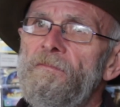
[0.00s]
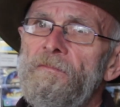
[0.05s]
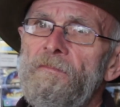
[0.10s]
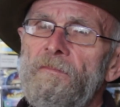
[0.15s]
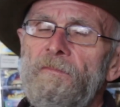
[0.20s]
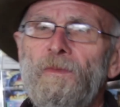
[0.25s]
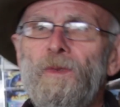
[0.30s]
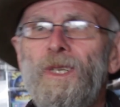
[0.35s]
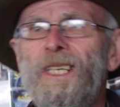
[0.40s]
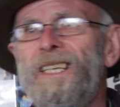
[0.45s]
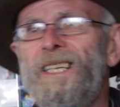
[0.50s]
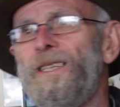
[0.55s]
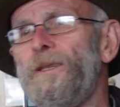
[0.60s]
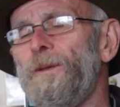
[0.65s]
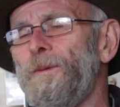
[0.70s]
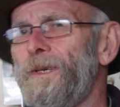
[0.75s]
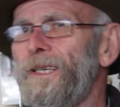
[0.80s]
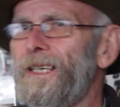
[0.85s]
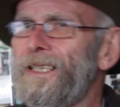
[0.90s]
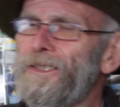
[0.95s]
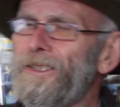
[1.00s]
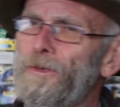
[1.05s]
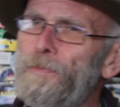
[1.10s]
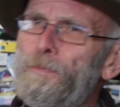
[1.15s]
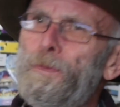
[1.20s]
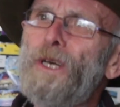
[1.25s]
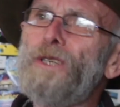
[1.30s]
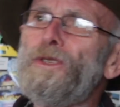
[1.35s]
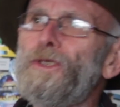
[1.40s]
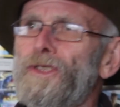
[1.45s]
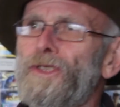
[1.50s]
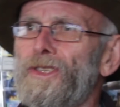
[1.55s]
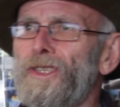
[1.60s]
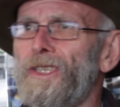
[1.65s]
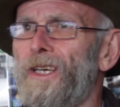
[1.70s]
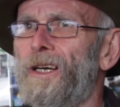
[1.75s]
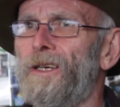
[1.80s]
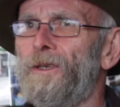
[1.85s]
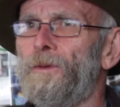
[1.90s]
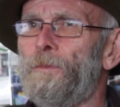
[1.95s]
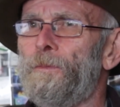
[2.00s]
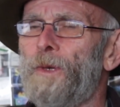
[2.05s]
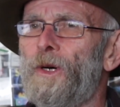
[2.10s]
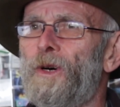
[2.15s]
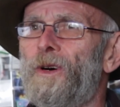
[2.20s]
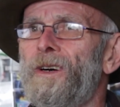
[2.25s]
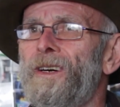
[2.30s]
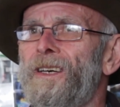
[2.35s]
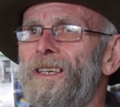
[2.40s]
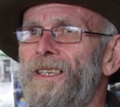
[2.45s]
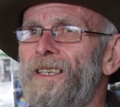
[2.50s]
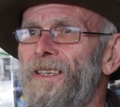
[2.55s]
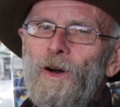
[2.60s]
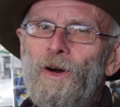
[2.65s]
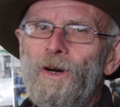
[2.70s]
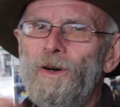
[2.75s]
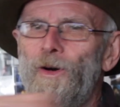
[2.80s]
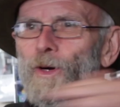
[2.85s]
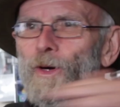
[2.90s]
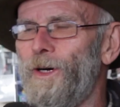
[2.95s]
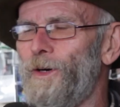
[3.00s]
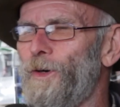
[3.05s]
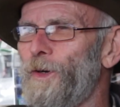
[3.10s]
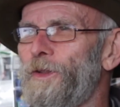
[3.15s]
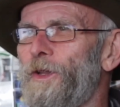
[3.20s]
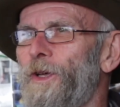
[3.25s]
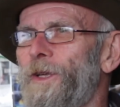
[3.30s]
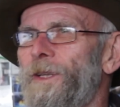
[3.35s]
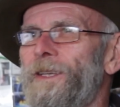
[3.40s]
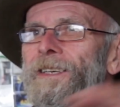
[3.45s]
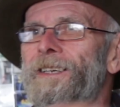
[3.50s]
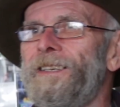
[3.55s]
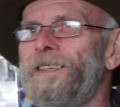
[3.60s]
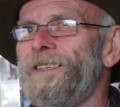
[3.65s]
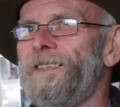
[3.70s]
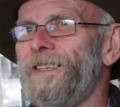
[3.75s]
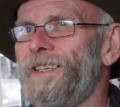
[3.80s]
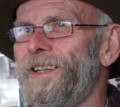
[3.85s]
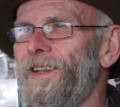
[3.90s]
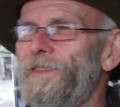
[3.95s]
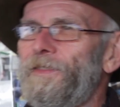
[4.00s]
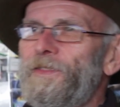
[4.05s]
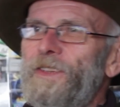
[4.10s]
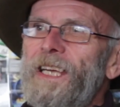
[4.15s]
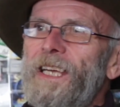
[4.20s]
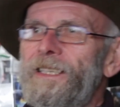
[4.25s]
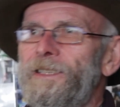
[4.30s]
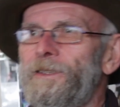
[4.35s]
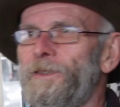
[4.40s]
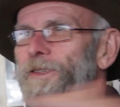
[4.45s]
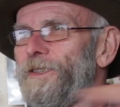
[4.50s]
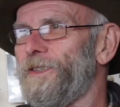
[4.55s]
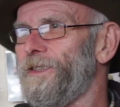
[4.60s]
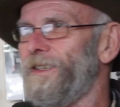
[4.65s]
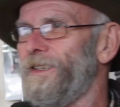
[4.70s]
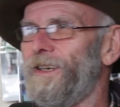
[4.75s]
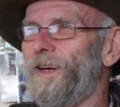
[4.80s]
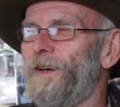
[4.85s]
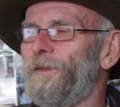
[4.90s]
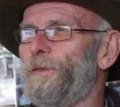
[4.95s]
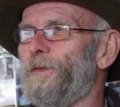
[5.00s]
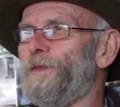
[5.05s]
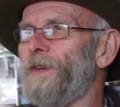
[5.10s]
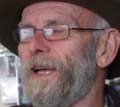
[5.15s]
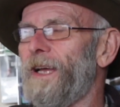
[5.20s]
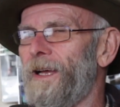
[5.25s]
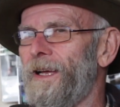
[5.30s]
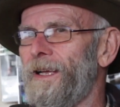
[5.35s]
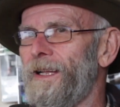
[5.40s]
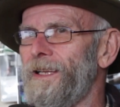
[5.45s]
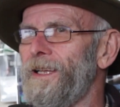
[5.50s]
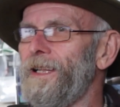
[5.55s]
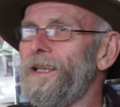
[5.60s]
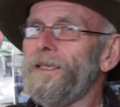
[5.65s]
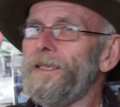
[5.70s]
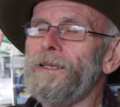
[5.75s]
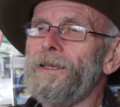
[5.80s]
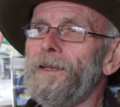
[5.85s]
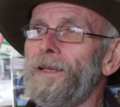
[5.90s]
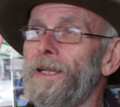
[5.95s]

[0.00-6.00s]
Well, I suppose so, but other things like